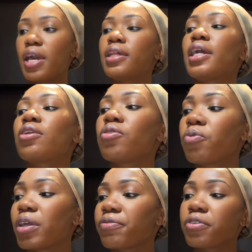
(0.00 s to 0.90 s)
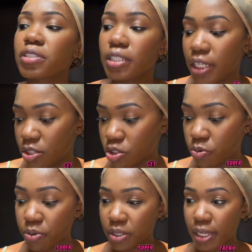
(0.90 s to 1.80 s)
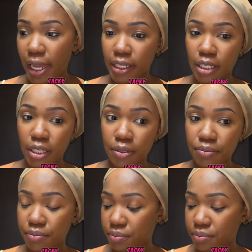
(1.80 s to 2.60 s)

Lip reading: And I don't wait for it to get super tacky